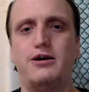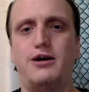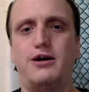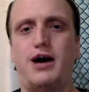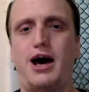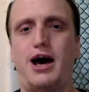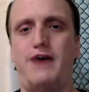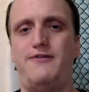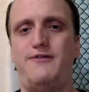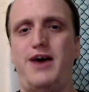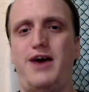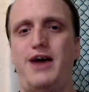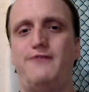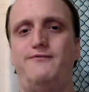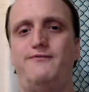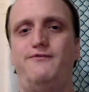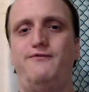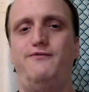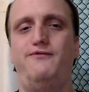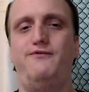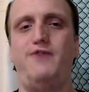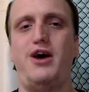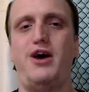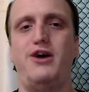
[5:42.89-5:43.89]
I've had
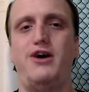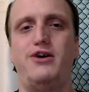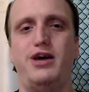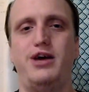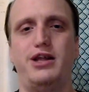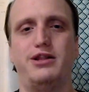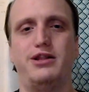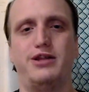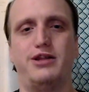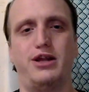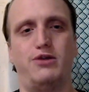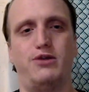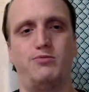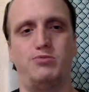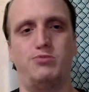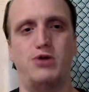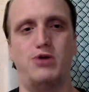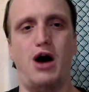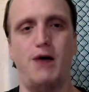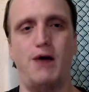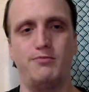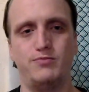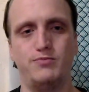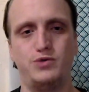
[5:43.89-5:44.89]
very little
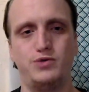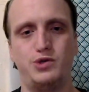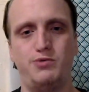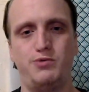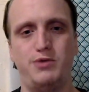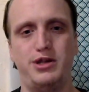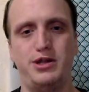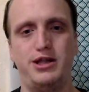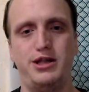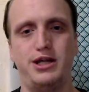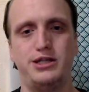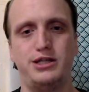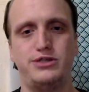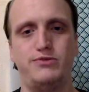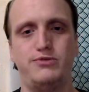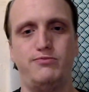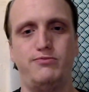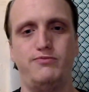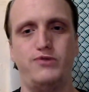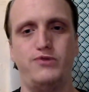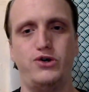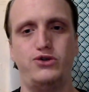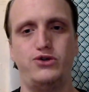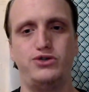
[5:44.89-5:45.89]
problems with this
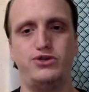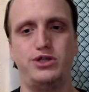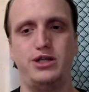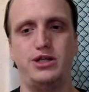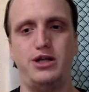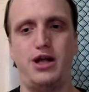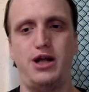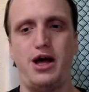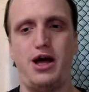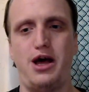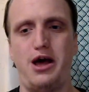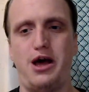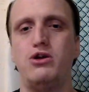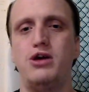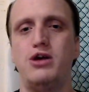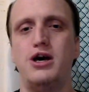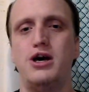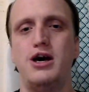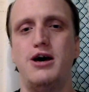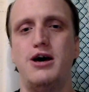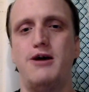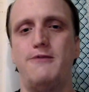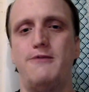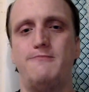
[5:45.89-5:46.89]
version,
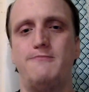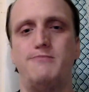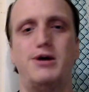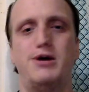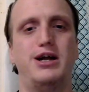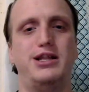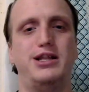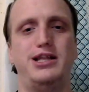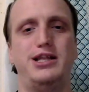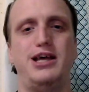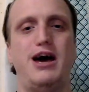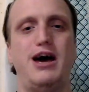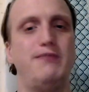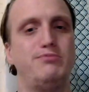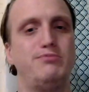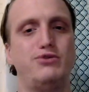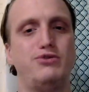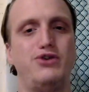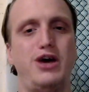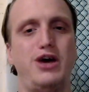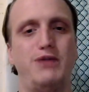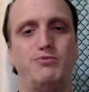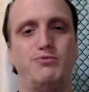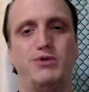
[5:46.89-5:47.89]
but the
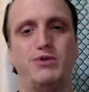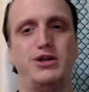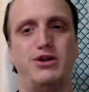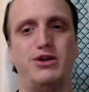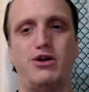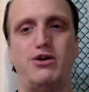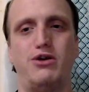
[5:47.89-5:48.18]
upgrade went